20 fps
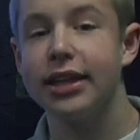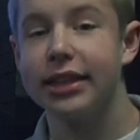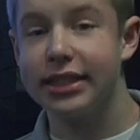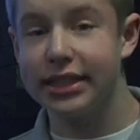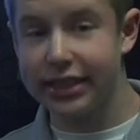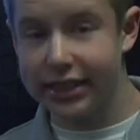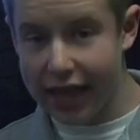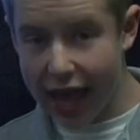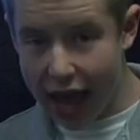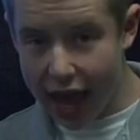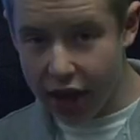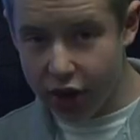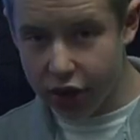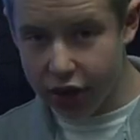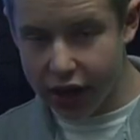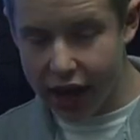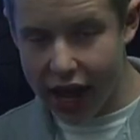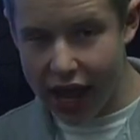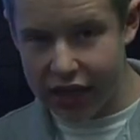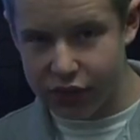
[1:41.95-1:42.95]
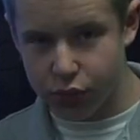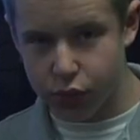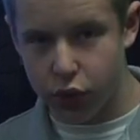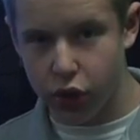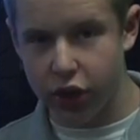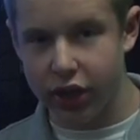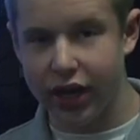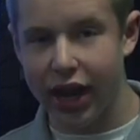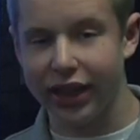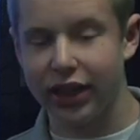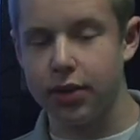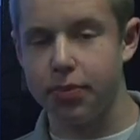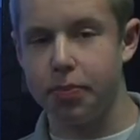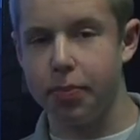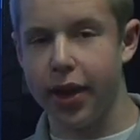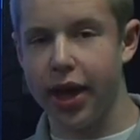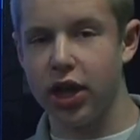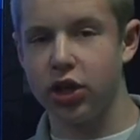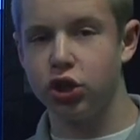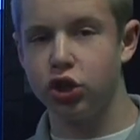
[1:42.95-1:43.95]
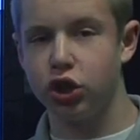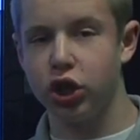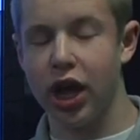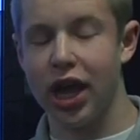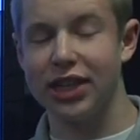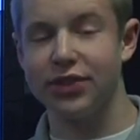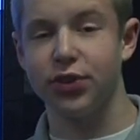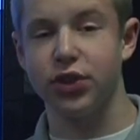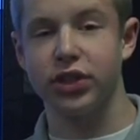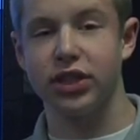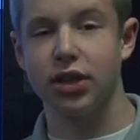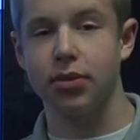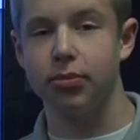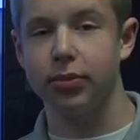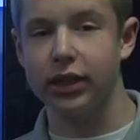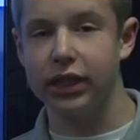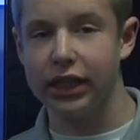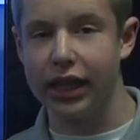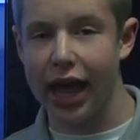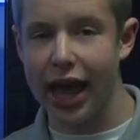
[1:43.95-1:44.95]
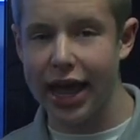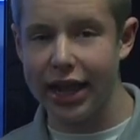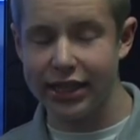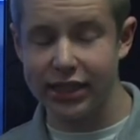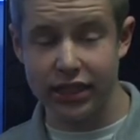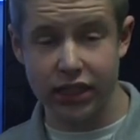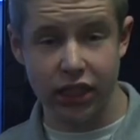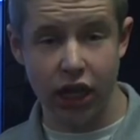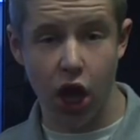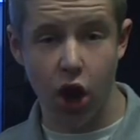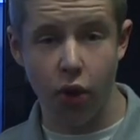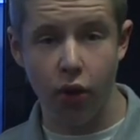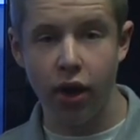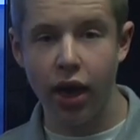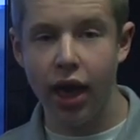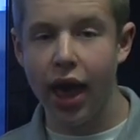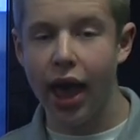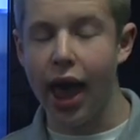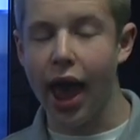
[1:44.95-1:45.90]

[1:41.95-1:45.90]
Saturday is we're looking at the best chance for some light snow.